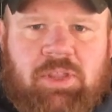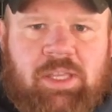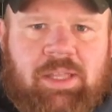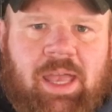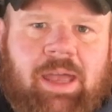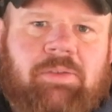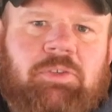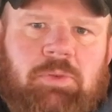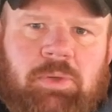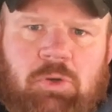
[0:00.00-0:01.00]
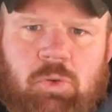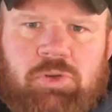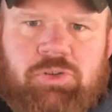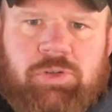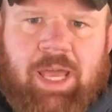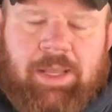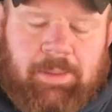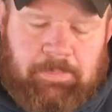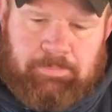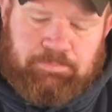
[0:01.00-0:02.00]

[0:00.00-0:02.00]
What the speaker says: thing to have to record your data.